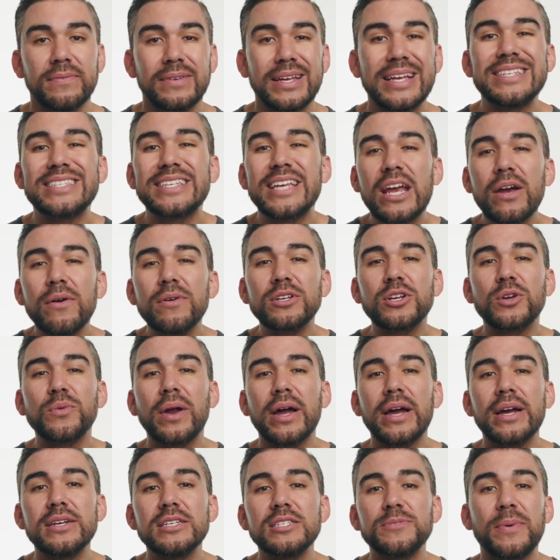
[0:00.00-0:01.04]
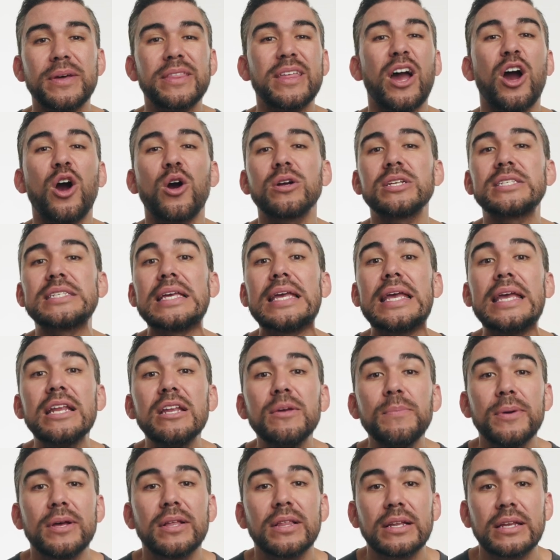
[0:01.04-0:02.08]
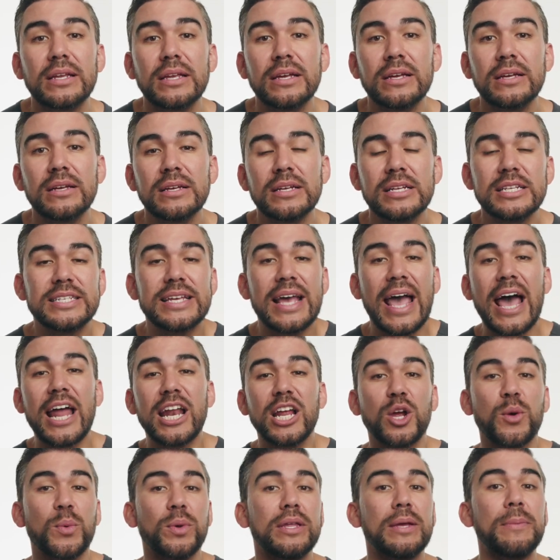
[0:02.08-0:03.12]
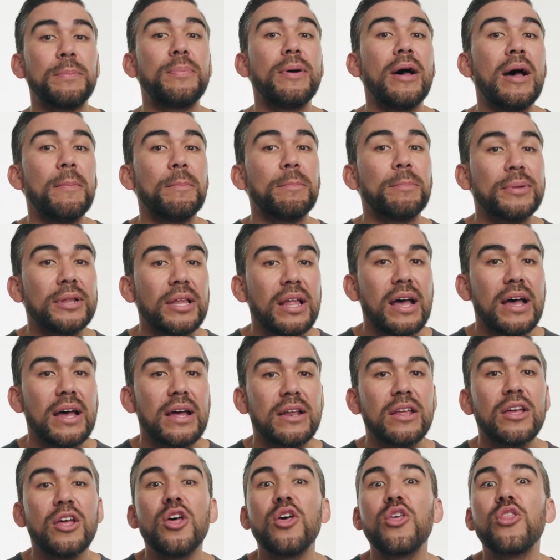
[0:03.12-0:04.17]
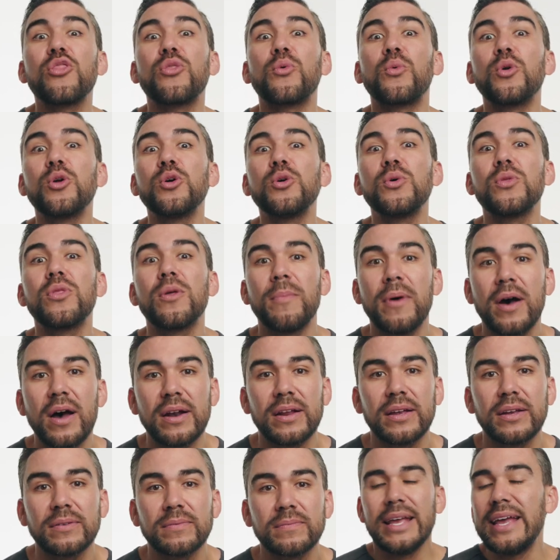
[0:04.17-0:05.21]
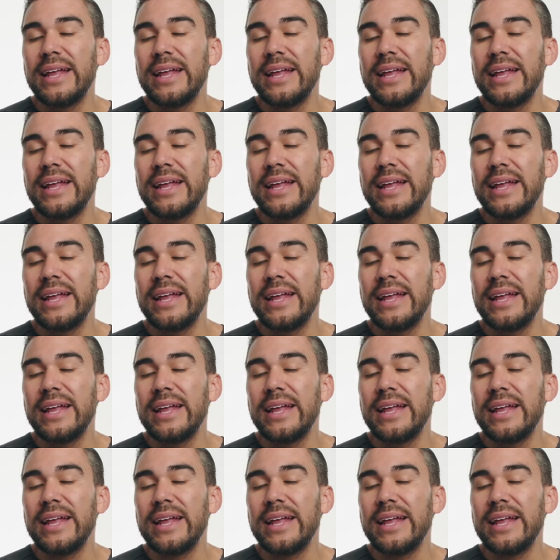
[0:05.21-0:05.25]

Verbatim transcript: is characterized by the heart's inability to adequately pump blood through the body.